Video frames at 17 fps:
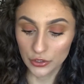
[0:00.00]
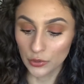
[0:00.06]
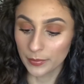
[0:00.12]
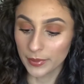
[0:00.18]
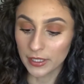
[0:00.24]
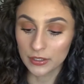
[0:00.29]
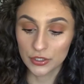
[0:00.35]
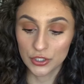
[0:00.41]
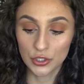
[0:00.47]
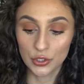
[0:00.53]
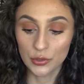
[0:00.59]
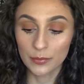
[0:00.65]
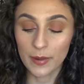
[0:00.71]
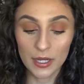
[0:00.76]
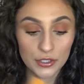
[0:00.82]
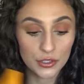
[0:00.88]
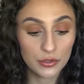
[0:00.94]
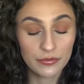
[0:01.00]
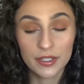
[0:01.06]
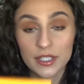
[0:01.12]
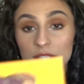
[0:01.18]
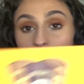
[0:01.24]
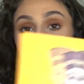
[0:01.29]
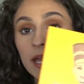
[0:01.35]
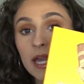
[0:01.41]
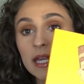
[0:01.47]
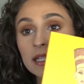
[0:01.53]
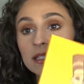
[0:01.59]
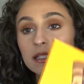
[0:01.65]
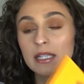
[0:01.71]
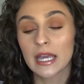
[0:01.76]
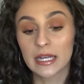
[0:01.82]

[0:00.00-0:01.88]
Nubian 2 by Juvias Place,